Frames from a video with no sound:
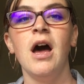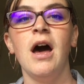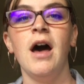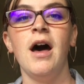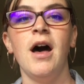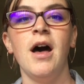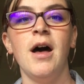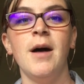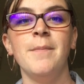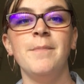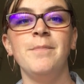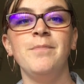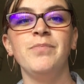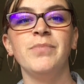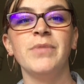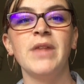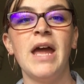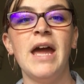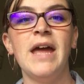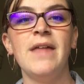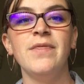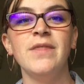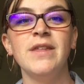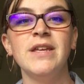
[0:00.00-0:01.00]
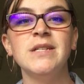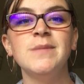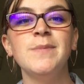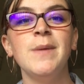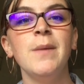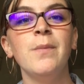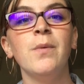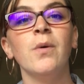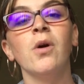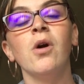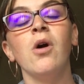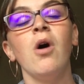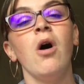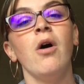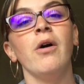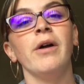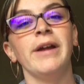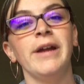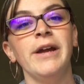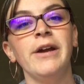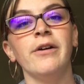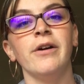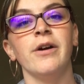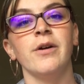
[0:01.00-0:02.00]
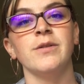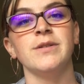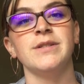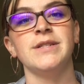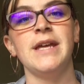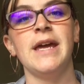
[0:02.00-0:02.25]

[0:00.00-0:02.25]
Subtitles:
and these people are all heroes.